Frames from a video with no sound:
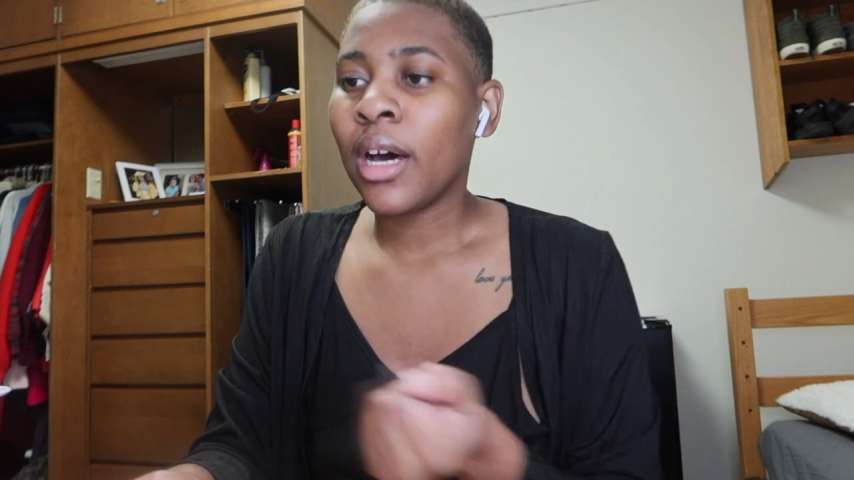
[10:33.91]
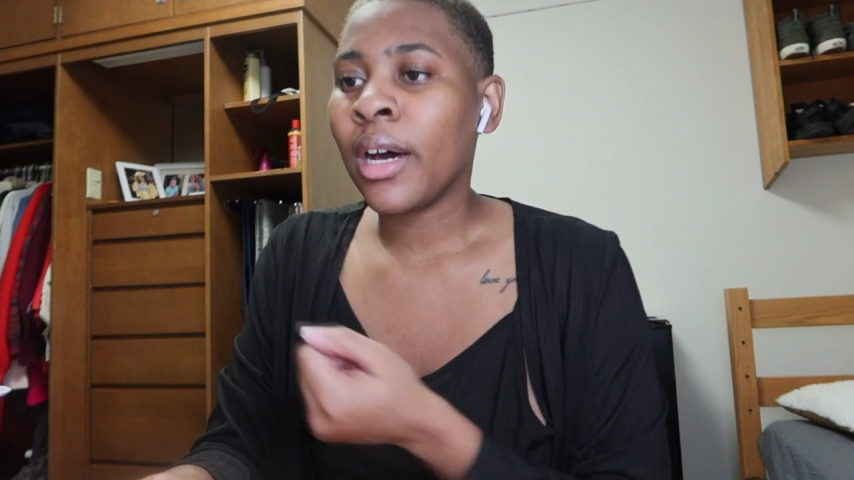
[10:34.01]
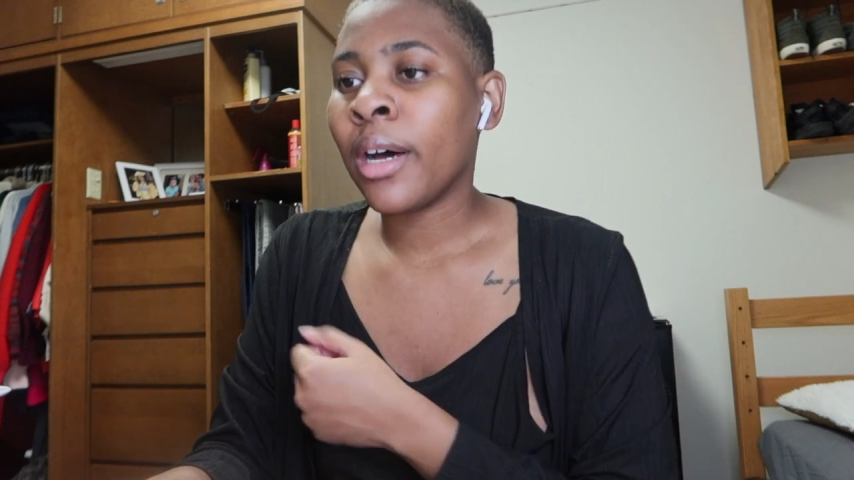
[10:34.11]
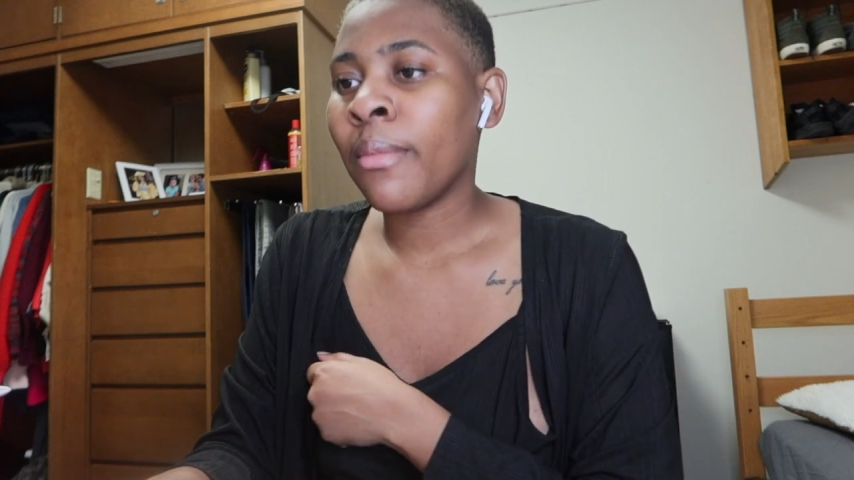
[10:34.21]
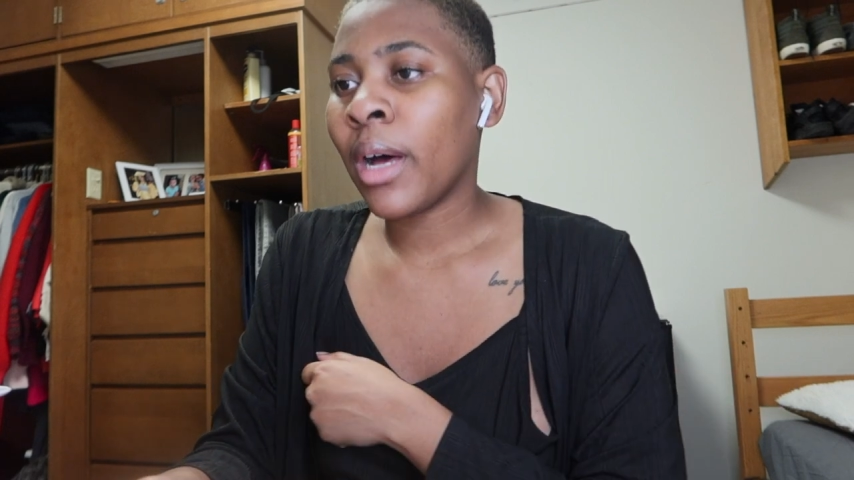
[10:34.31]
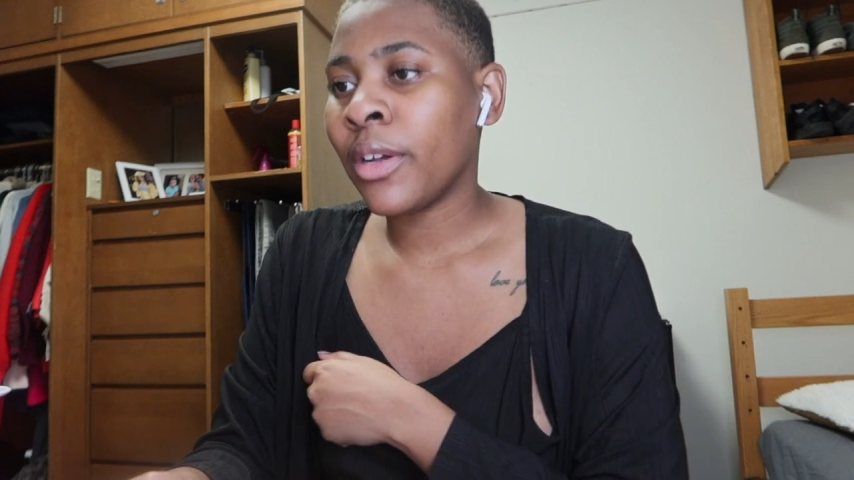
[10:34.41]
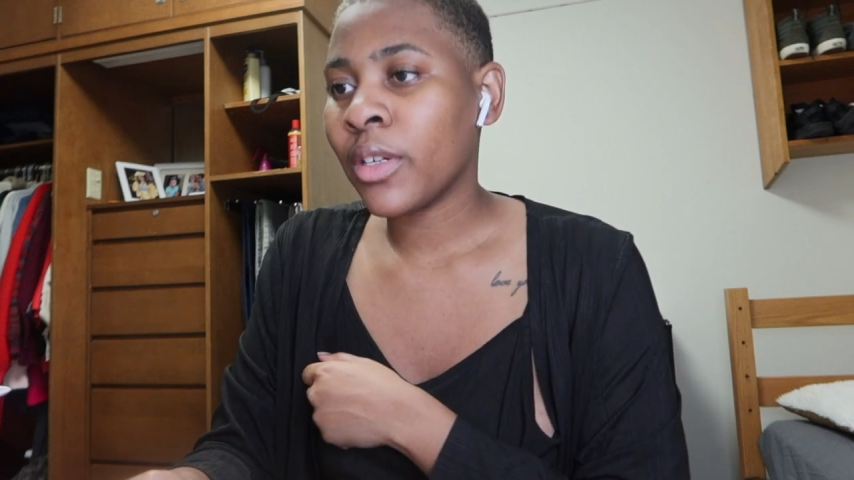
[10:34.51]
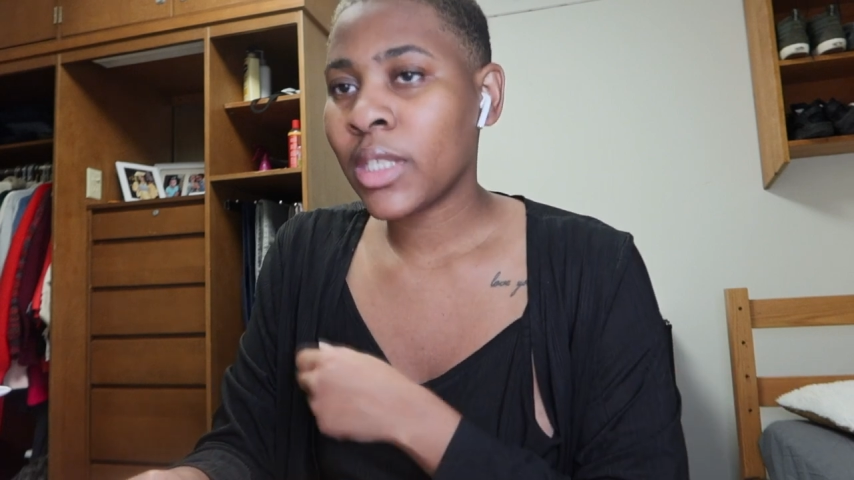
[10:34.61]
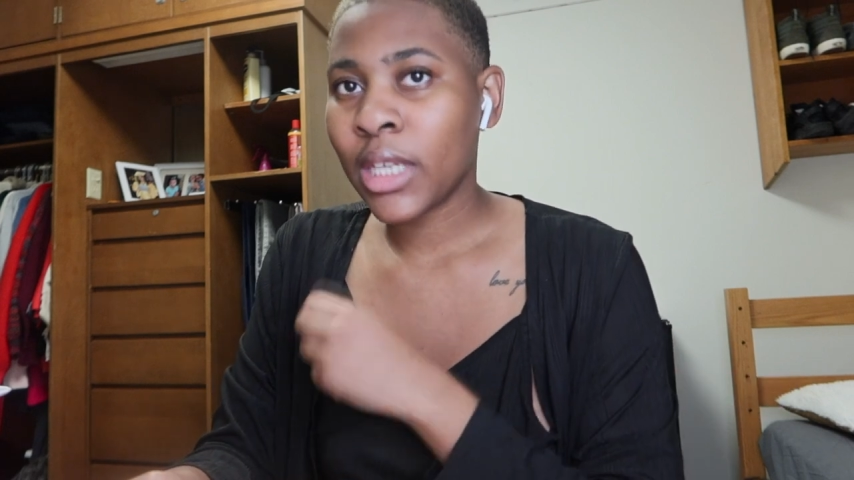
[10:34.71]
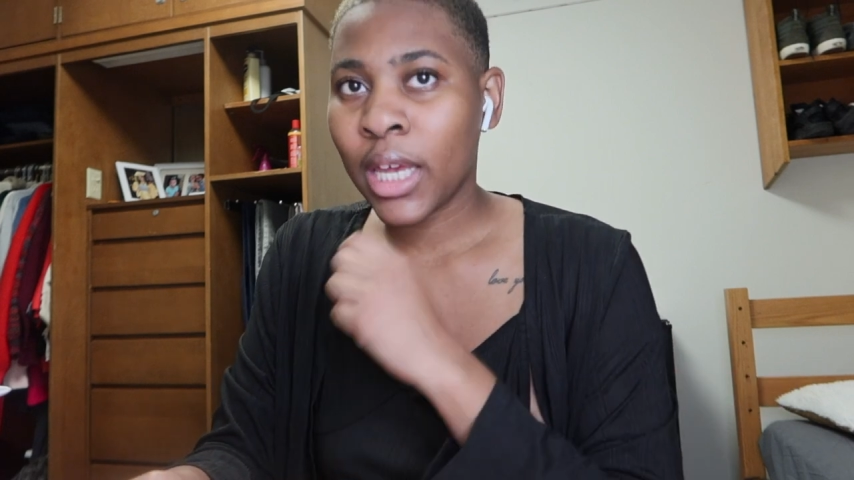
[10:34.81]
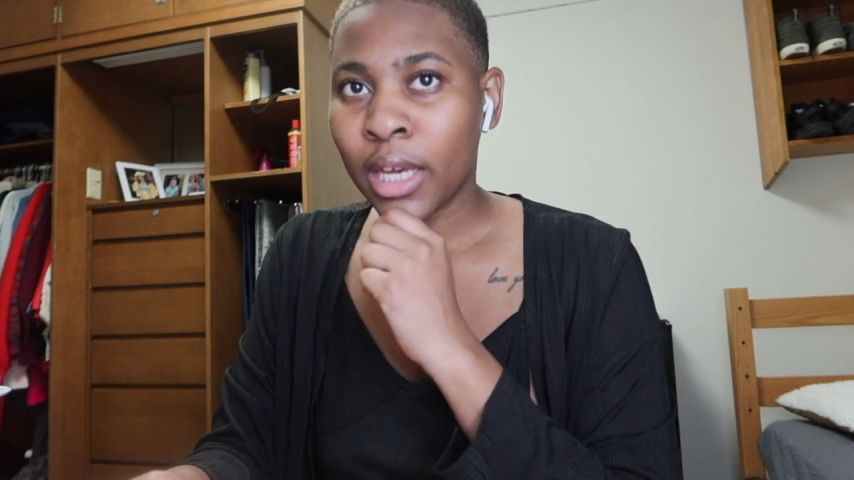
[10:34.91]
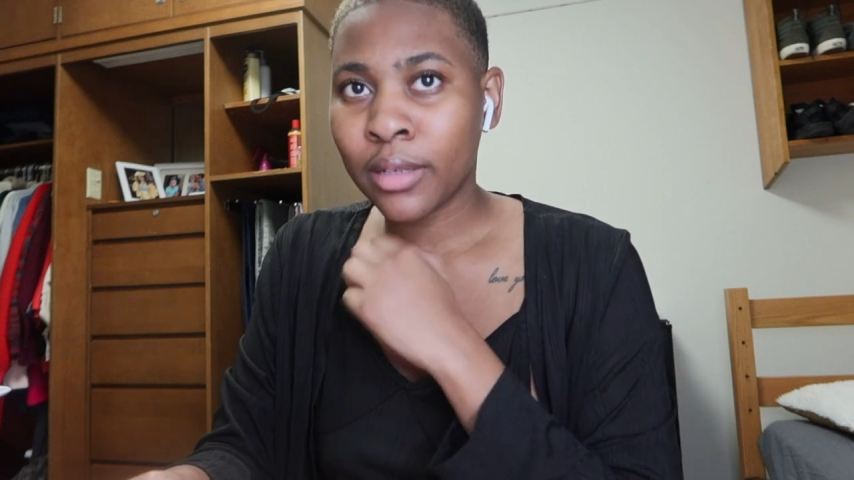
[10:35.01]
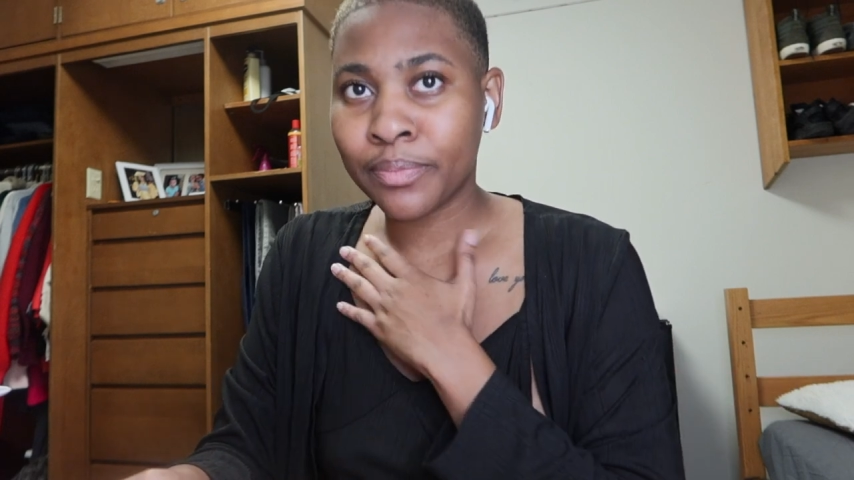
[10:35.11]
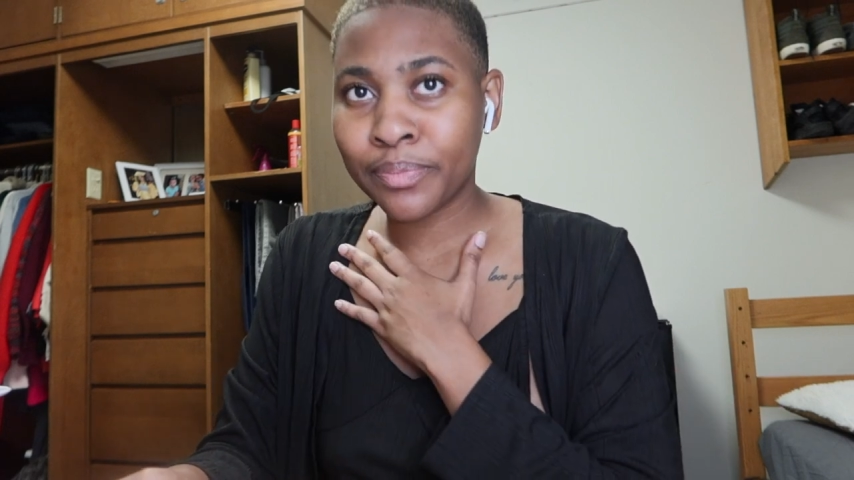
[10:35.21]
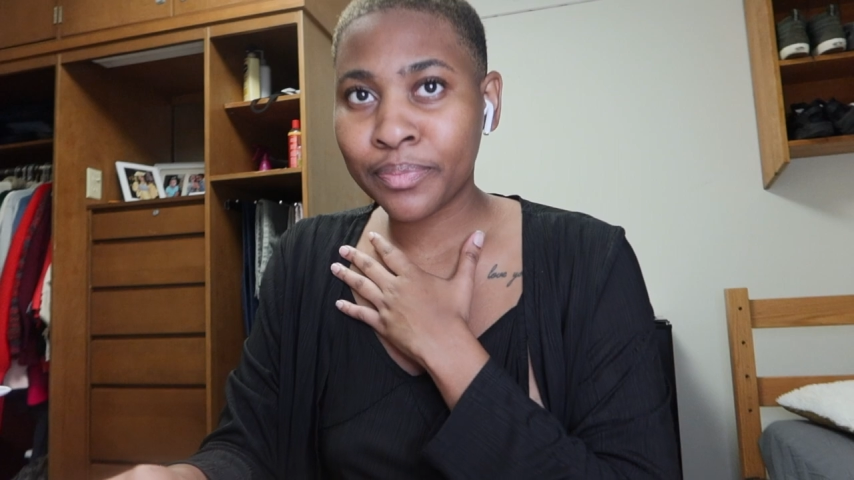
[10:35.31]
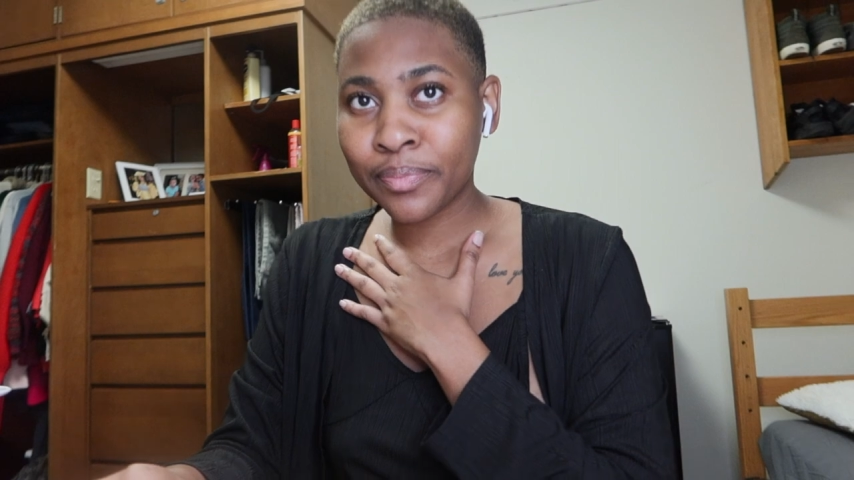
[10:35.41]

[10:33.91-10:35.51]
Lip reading: understand